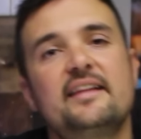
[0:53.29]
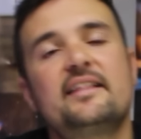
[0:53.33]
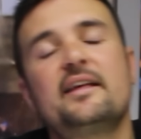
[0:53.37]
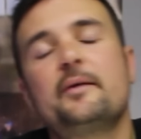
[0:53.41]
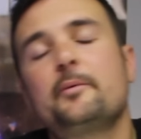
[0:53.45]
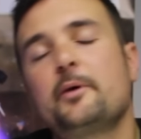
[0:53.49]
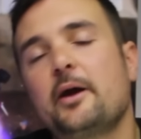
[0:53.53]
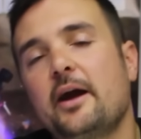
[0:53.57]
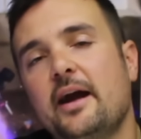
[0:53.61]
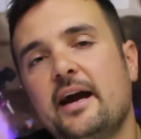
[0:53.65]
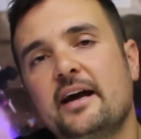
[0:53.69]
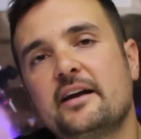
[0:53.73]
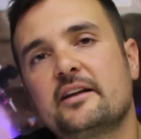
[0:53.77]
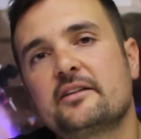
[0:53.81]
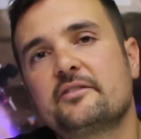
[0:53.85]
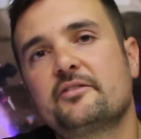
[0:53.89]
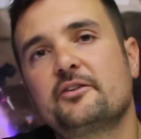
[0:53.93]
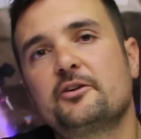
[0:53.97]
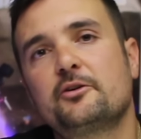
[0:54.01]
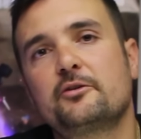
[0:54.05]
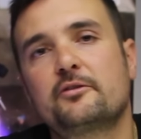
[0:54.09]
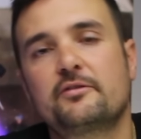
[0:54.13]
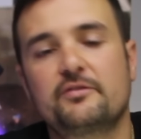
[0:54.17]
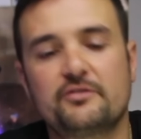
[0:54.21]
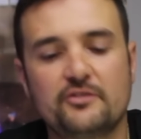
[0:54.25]
Then we go, out of the
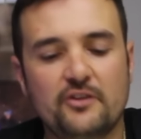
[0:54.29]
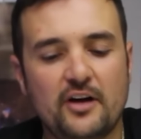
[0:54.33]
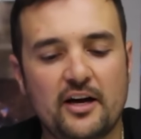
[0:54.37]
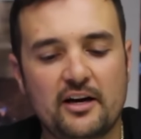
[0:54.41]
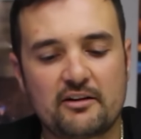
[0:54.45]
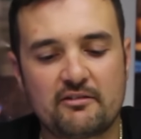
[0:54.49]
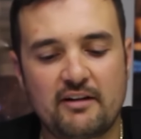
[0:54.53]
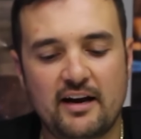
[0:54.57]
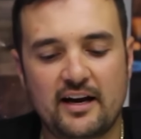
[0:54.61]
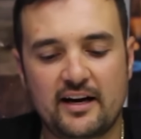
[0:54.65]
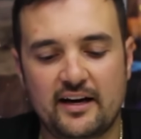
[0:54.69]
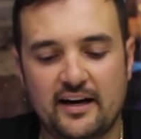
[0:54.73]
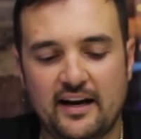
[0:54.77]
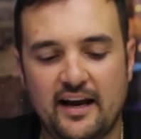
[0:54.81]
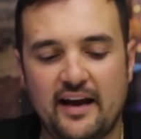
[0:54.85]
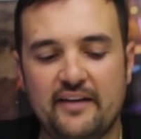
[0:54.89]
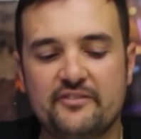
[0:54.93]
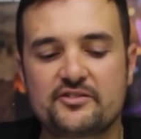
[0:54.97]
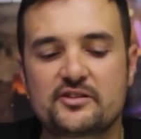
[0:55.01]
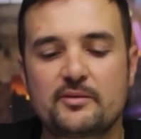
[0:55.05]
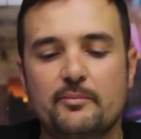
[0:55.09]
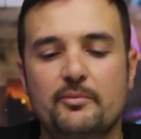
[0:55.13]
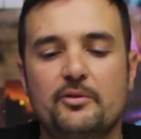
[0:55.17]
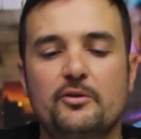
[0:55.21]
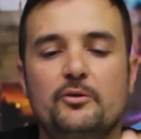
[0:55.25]
field, fly it around and
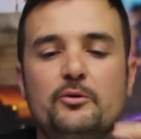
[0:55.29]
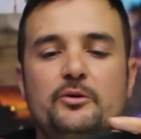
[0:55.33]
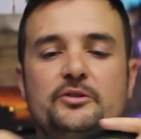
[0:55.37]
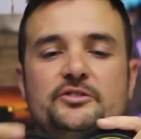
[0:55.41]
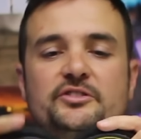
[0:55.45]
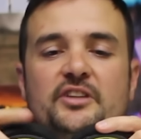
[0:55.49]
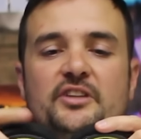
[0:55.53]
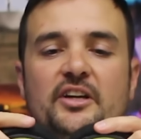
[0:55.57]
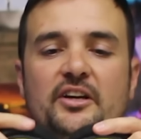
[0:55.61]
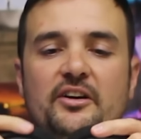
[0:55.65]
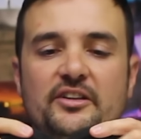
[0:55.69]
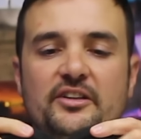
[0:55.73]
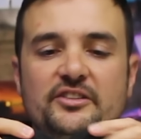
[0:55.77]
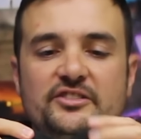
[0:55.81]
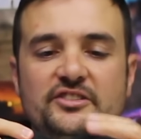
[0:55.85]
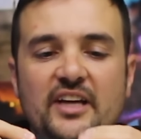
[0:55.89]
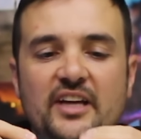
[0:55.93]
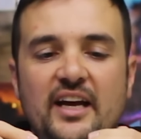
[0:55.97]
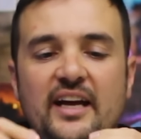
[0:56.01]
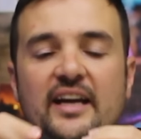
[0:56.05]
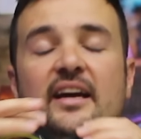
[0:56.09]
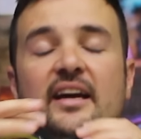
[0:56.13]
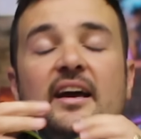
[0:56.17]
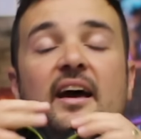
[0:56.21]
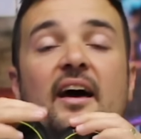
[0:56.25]
have some thoughts. And I gotta
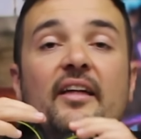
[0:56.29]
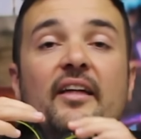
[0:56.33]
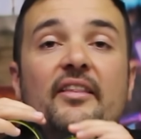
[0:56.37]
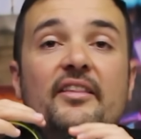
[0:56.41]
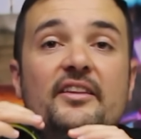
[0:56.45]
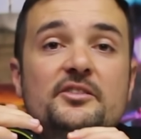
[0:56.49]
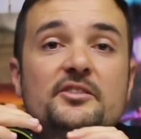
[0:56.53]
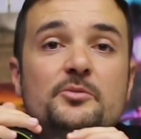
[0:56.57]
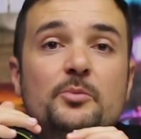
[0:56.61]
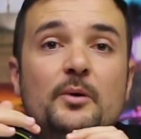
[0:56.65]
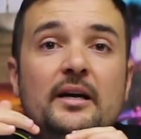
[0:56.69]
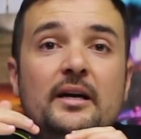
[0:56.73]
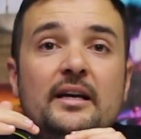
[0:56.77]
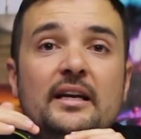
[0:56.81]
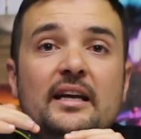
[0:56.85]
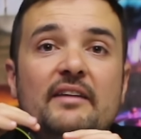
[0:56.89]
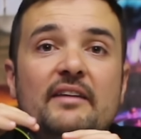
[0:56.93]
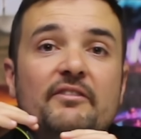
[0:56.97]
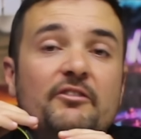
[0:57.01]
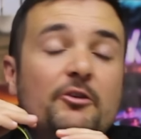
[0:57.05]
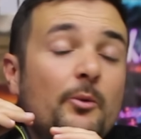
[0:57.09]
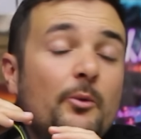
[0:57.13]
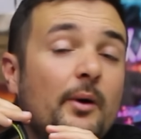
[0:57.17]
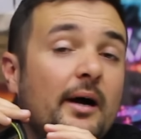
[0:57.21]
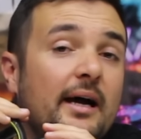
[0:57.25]
say, this one,
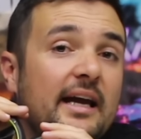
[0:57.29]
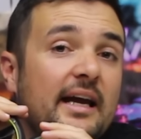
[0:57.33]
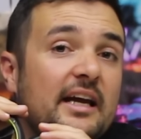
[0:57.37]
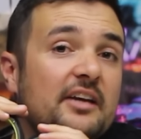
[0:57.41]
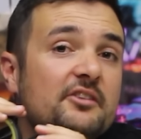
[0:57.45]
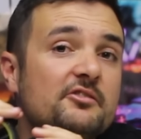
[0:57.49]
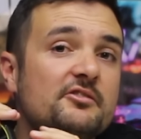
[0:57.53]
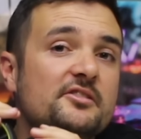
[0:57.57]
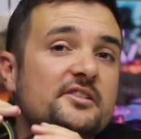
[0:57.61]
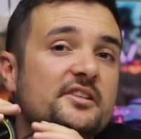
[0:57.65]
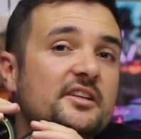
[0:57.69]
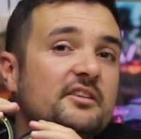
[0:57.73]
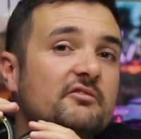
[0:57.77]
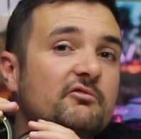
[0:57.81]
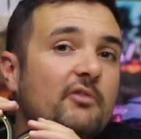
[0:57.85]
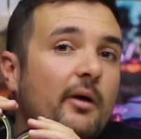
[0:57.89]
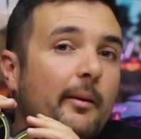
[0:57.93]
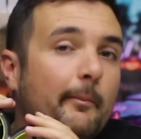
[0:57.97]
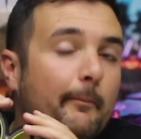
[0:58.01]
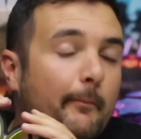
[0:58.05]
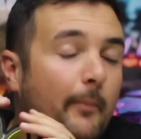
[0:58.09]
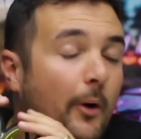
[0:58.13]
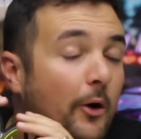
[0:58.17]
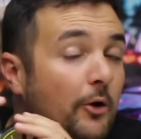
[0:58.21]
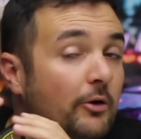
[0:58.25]
if you are interested
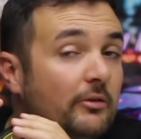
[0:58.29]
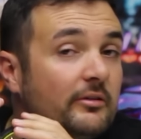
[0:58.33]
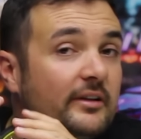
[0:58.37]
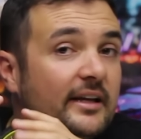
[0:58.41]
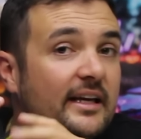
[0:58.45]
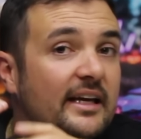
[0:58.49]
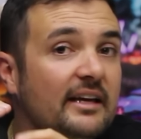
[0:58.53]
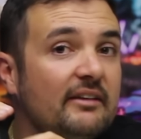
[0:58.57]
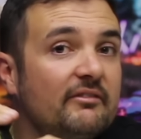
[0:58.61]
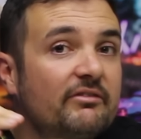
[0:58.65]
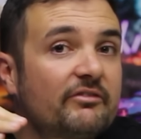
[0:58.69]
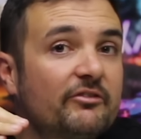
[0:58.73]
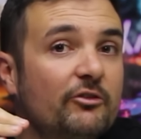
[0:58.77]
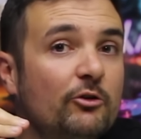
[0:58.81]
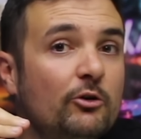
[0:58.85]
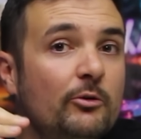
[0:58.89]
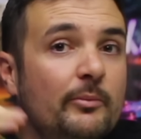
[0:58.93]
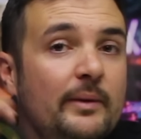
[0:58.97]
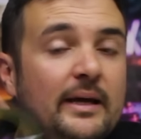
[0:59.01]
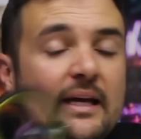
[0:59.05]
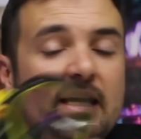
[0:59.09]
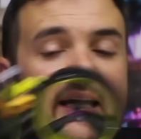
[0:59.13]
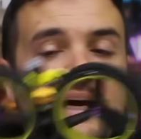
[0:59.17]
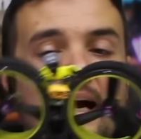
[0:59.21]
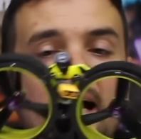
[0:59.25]
remotely in
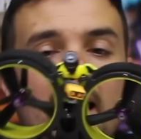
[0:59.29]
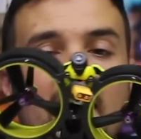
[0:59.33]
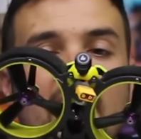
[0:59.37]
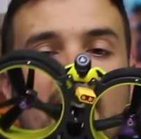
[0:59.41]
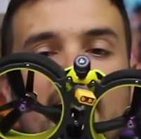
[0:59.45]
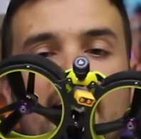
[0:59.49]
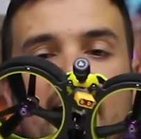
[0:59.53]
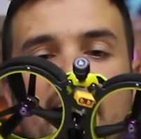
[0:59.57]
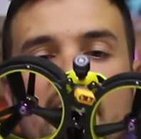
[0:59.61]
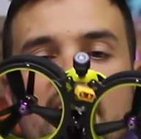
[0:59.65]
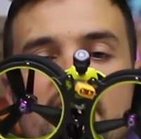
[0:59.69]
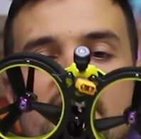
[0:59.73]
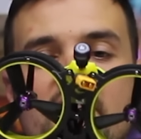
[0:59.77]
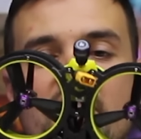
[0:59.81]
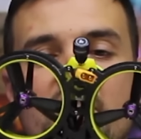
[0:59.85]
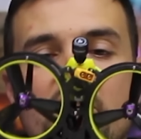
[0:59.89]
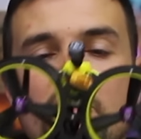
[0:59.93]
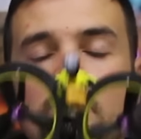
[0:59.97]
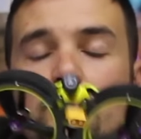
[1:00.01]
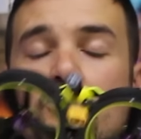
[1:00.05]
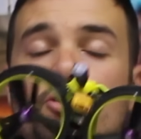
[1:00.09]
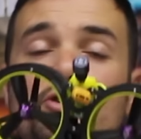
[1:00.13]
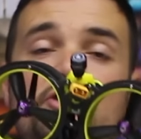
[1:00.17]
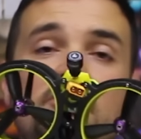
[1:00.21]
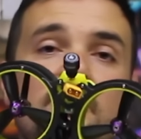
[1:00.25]
filming, uh, it is a
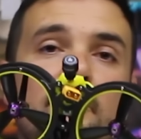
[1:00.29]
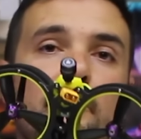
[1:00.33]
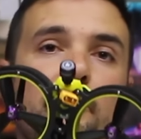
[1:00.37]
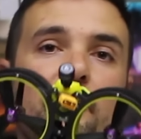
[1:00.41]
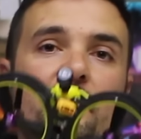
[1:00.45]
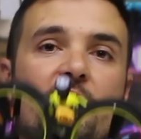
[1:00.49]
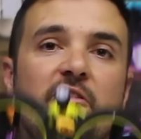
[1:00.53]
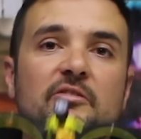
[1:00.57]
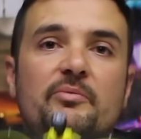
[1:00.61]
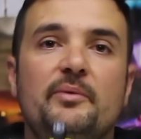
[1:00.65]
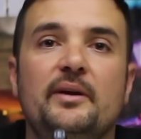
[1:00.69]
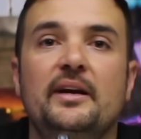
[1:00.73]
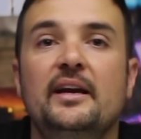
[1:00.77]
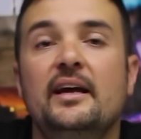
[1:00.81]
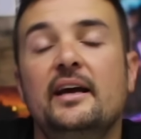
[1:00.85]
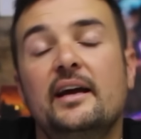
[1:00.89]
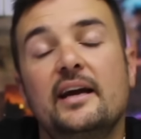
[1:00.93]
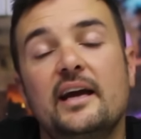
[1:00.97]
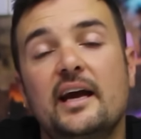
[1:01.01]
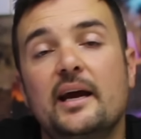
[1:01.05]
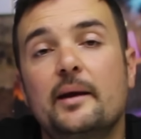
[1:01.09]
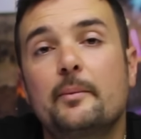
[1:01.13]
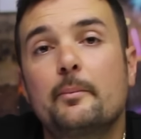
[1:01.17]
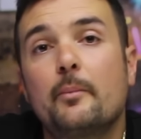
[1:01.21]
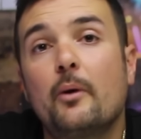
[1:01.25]
huge improvement,
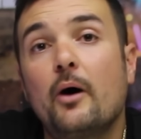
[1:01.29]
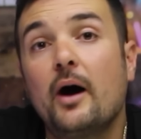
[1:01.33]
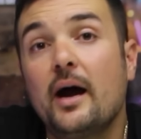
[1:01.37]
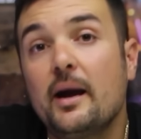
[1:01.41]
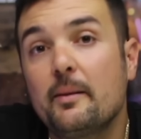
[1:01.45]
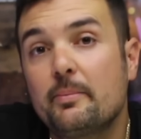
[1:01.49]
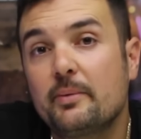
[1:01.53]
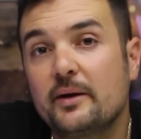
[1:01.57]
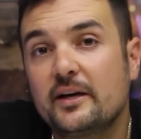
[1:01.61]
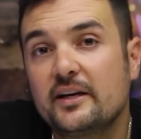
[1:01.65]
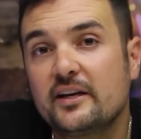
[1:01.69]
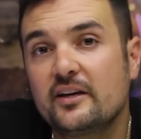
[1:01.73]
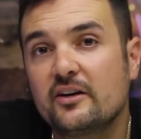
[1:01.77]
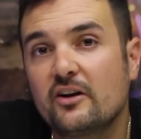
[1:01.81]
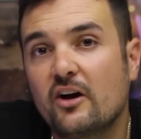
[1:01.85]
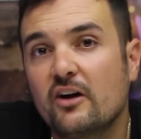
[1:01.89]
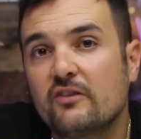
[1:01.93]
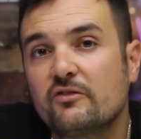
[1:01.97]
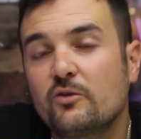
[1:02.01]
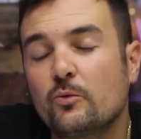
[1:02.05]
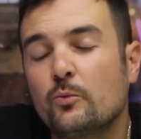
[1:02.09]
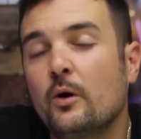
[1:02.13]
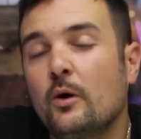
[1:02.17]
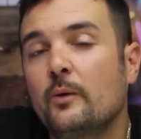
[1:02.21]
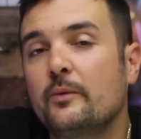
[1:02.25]
in my opinion,
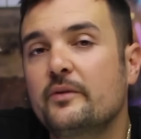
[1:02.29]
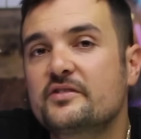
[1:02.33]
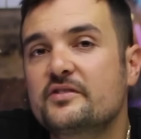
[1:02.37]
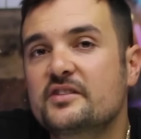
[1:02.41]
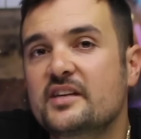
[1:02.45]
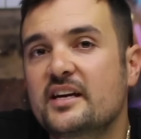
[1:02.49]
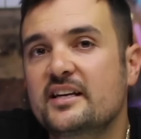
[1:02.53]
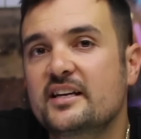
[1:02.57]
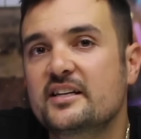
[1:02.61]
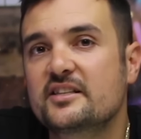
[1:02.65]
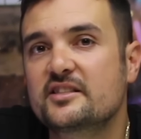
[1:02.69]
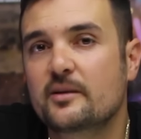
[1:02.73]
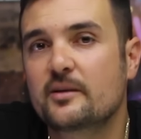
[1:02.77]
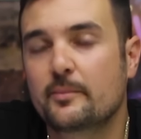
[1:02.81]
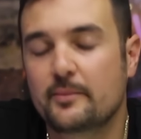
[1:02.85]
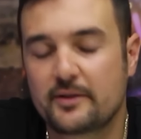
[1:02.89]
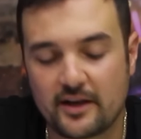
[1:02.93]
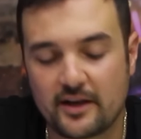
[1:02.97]
over what we've seen in some